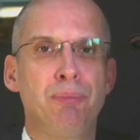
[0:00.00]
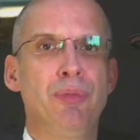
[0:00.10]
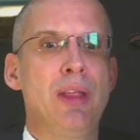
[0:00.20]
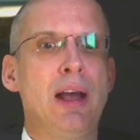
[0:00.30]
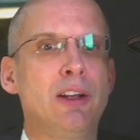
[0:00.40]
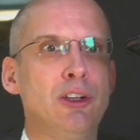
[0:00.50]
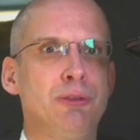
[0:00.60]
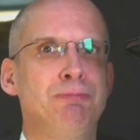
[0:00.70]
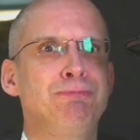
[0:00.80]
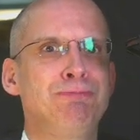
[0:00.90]

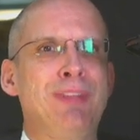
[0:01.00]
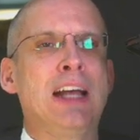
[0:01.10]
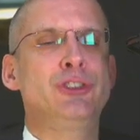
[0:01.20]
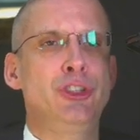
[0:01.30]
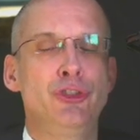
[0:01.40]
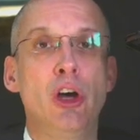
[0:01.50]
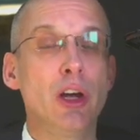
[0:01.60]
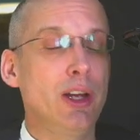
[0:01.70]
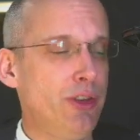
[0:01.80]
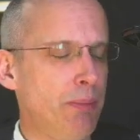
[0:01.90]
that
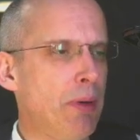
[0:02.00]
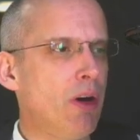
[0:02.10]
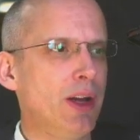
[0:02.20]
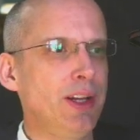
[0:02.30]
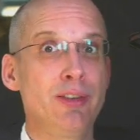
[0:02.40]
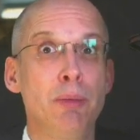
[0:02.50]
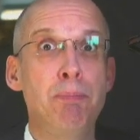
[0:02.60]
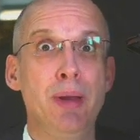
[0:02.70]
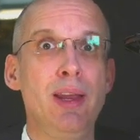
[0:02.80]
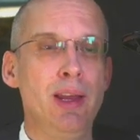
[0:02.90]
desire to buy, to
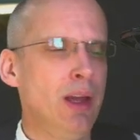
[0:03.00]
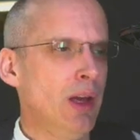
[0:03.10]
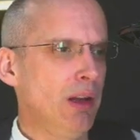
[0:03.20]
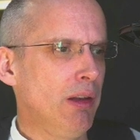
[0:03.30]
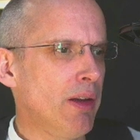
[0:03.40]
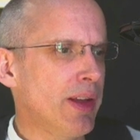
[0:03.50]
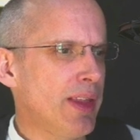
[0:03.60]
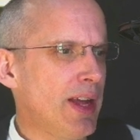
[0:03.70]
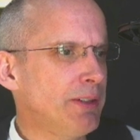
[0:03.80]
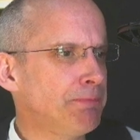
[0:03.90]
be like
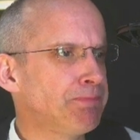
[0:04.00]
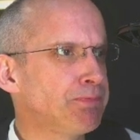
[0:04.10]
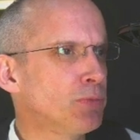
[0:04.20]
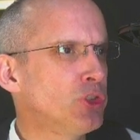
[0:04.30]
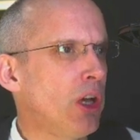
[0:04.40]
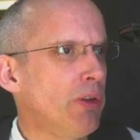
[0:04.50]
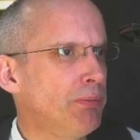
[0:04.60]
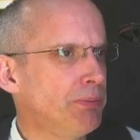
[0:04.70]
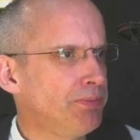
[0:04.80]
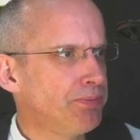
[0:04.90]
that. So
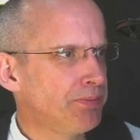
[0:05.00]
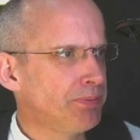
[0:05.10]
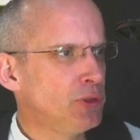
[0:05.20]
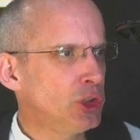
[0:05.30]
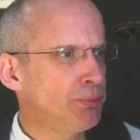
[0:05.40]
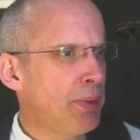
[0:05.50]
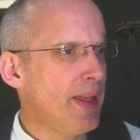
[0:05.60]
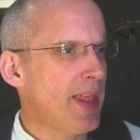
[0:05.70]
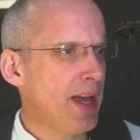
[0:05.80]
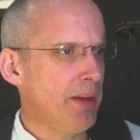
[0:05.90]
just bear
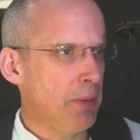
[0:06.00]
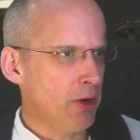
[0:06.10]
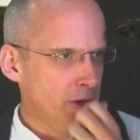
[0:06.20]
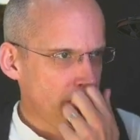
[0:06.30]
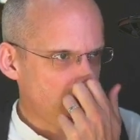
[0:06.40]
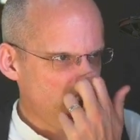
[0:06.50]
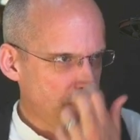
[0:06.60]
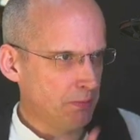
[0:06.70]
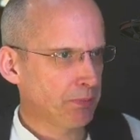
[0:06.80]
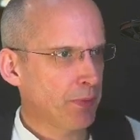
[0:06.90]
that in mind as
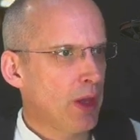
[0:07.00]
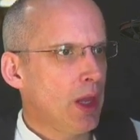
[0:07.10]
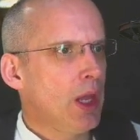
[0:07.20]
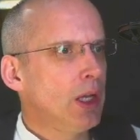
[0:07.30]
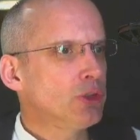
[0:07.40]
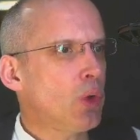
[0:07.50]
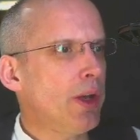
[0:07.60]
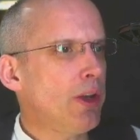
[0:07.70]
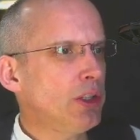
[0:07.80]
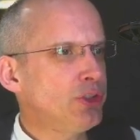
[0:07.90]
well. It's
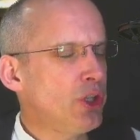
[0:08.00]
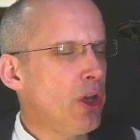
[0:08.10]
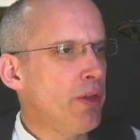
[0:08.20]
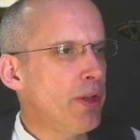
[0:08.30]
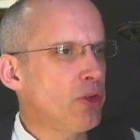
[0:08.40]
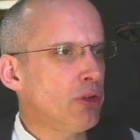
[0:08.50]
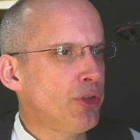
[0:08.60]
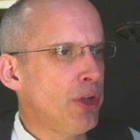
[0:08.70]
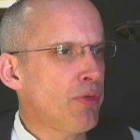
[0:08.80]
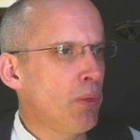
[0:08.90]
quite nice to know there's lots
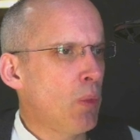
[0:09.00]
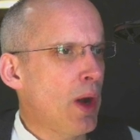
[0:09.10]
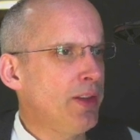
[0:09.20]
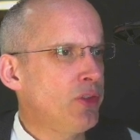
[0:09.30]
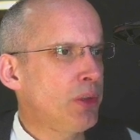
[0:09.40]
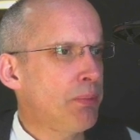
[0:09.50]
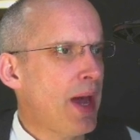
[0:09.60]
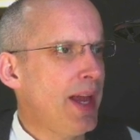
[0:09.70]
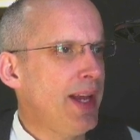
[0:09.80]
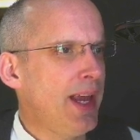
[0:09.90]
of different ways to
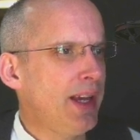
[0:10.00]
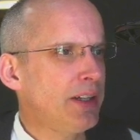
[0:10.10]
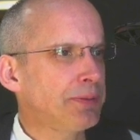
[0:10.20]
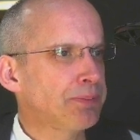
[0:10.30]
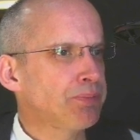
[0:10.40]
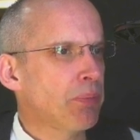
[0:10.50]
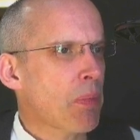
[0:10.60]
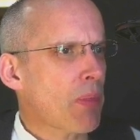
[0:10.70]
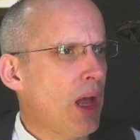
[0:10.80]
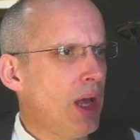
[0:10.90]
pay here.
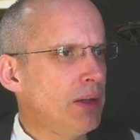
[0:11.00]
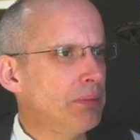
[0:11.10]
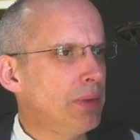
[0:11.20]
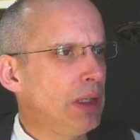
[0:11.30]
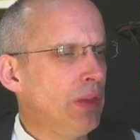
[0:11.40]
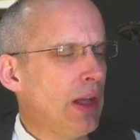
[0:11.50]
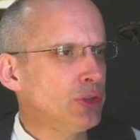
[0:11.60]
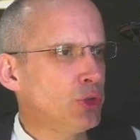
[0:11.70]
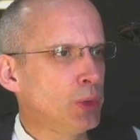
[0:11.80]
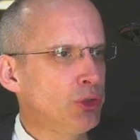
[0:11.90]

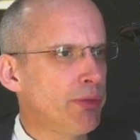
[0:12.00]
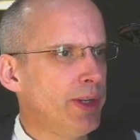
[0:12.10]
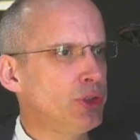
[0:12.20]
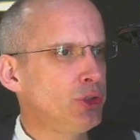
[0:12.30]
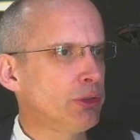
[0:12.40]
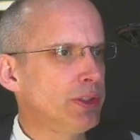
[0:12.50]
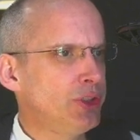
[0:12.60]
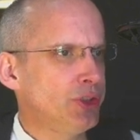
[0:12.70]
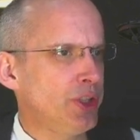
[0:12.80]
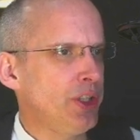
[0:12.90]
That's always reassuring
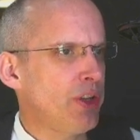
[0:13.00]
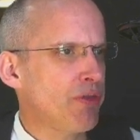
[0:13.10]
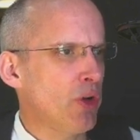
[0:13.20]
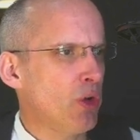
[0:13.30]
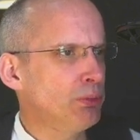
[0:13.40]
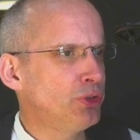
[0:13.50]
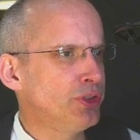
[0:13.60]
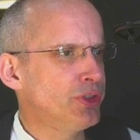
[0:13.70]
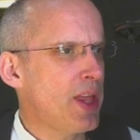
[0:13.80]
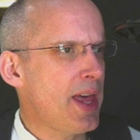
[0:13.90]
to see different
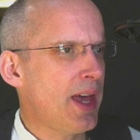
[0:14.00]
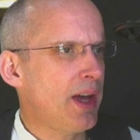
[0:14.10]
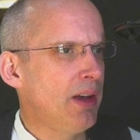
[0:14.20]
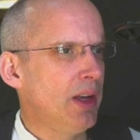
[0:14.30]
options there.